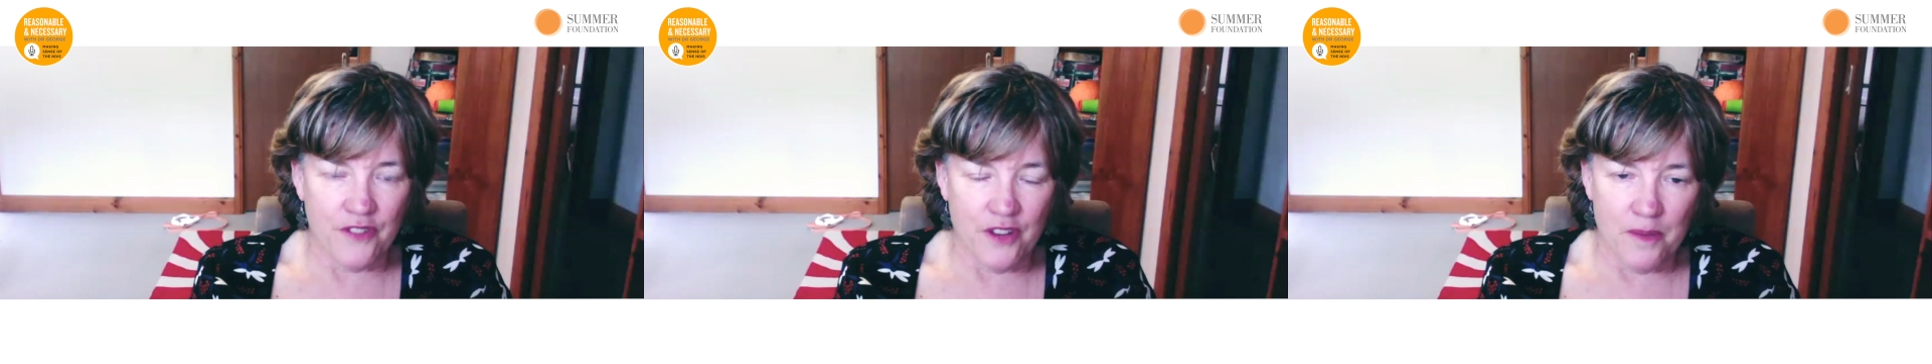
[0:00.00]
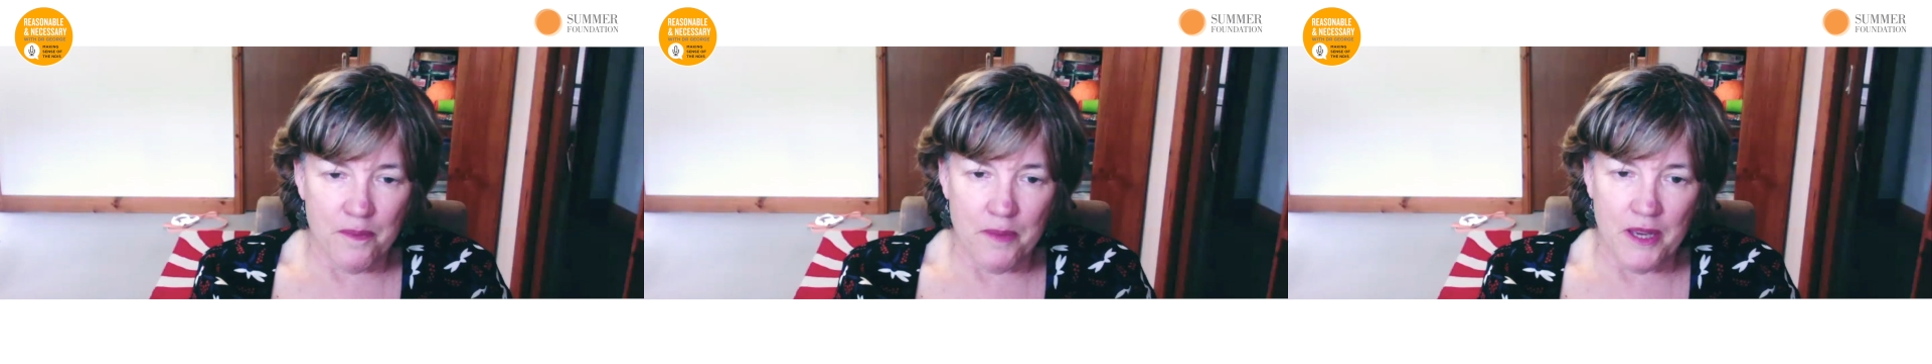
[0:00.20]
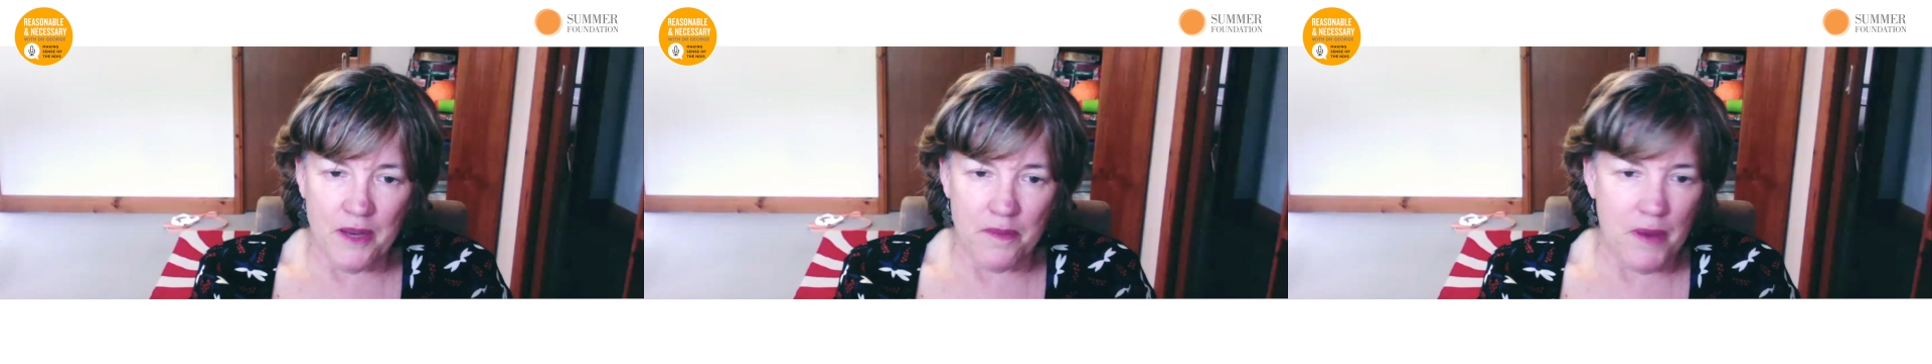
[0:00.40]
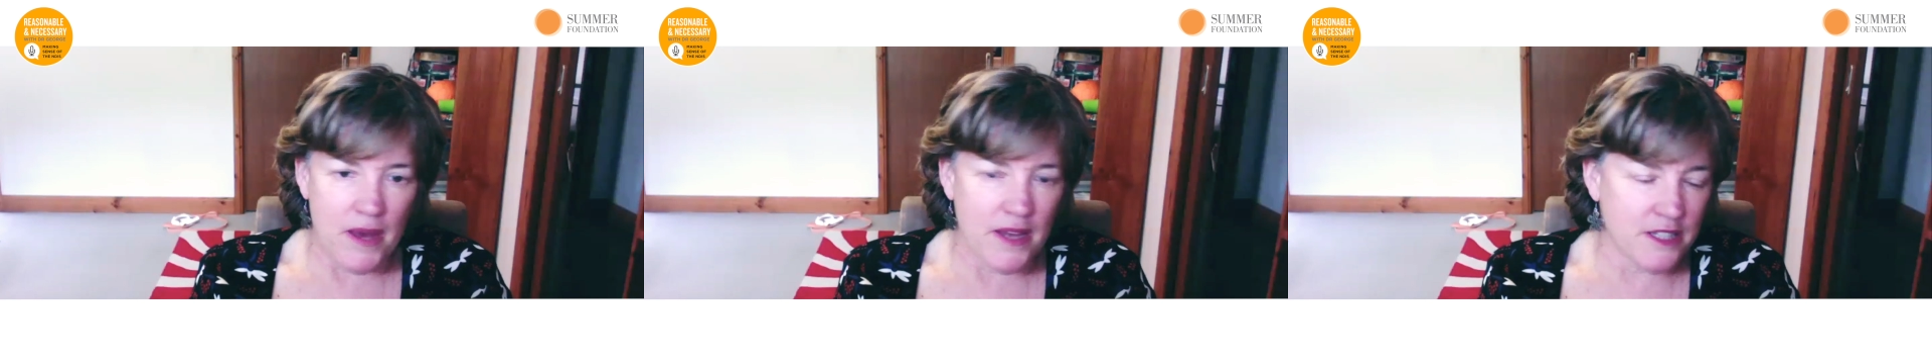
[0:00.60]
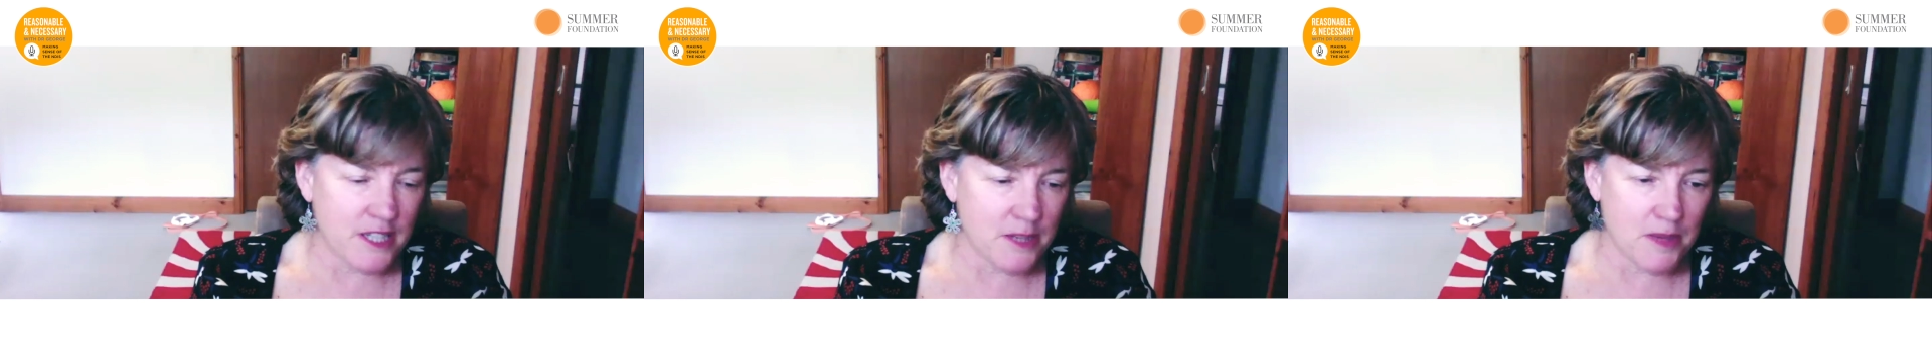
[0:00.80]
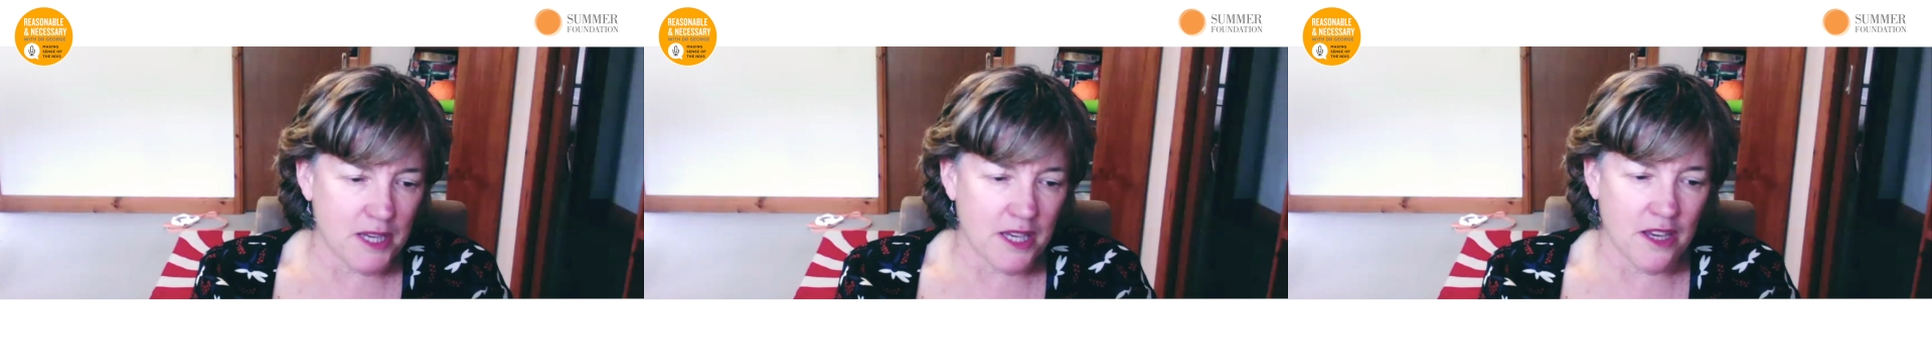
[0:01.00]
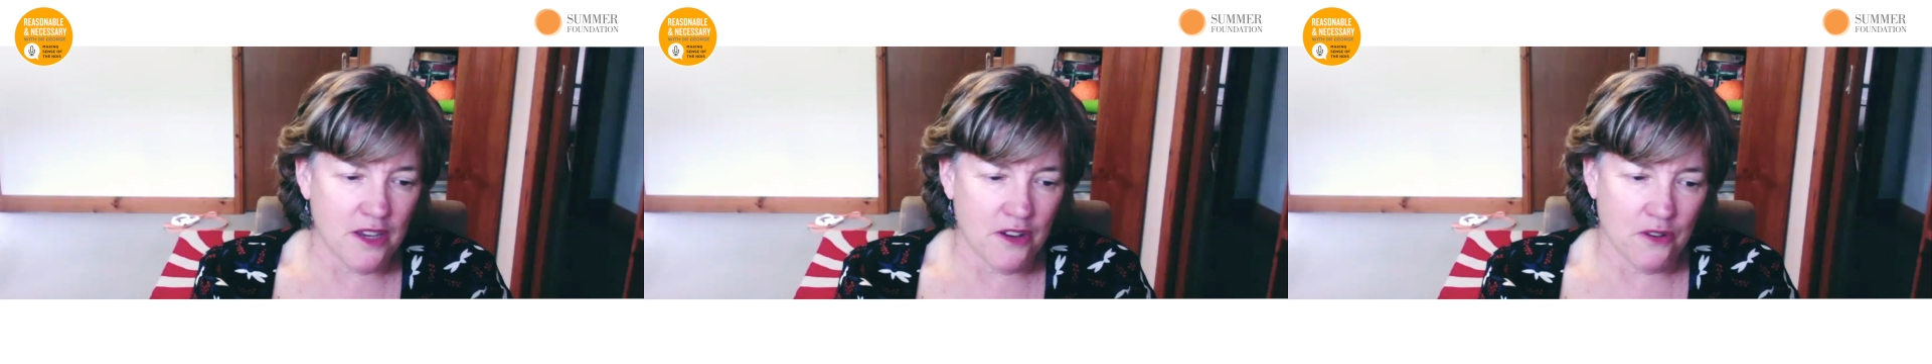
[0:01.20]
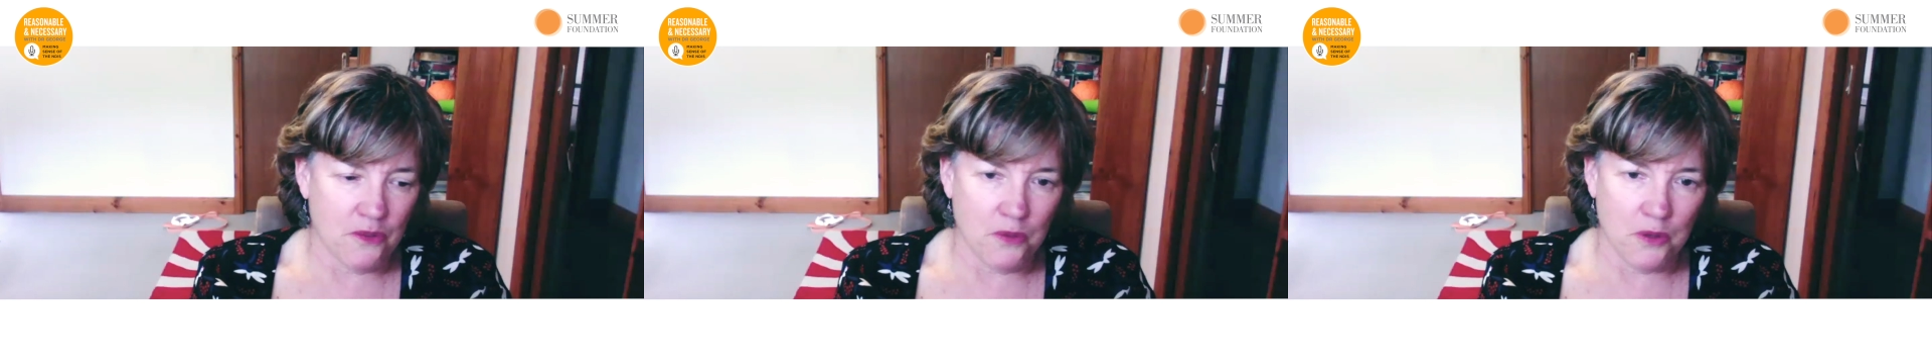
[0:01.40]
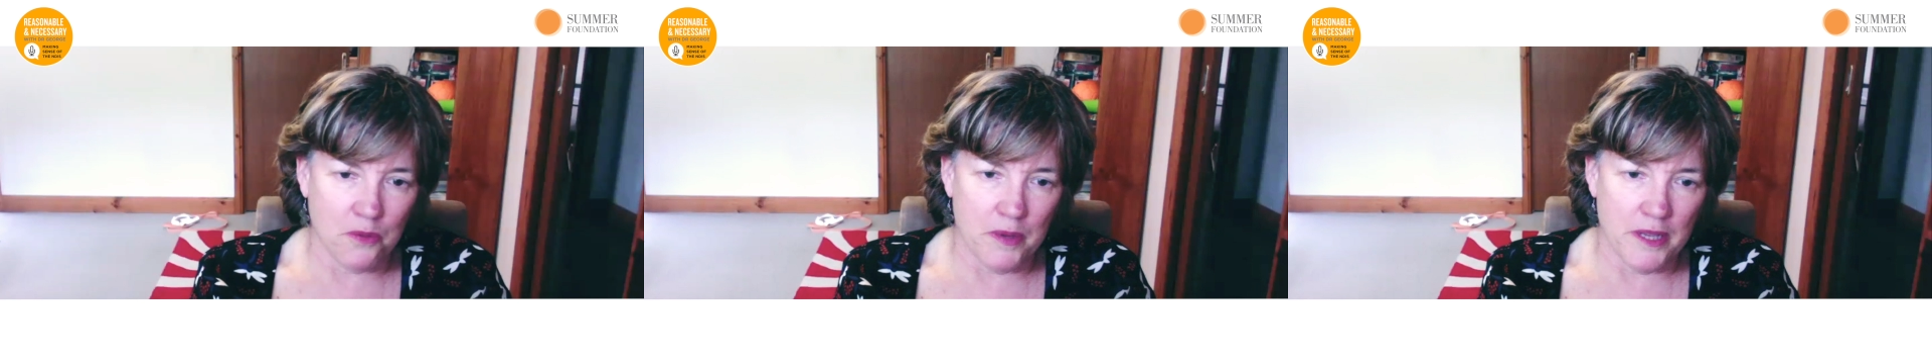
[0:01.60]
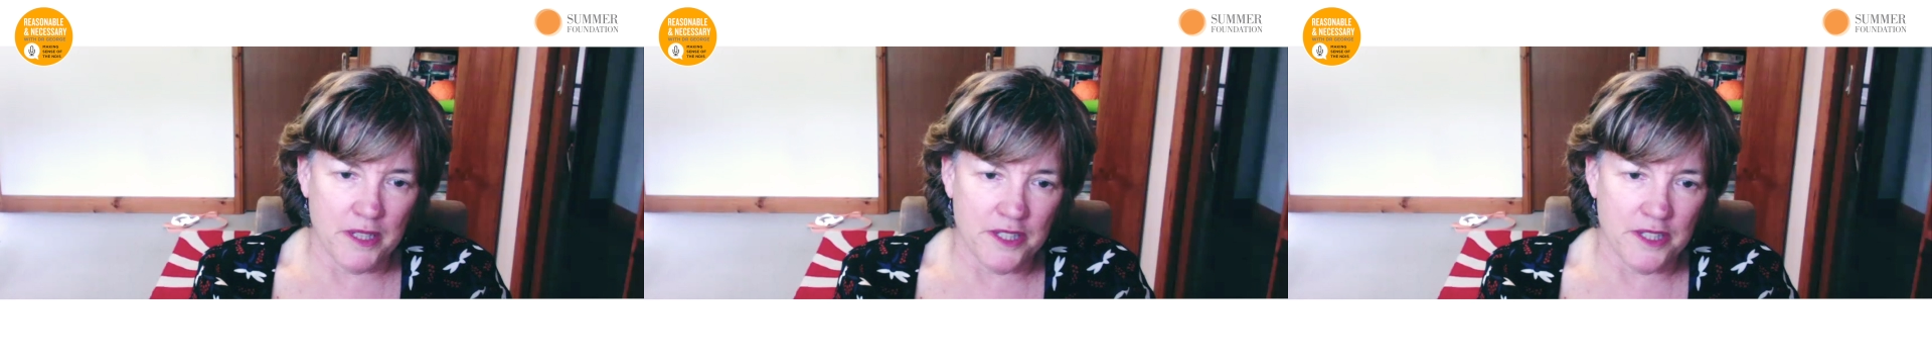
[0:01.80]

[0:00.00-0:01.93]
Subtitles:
a bigger pandemic here, it will be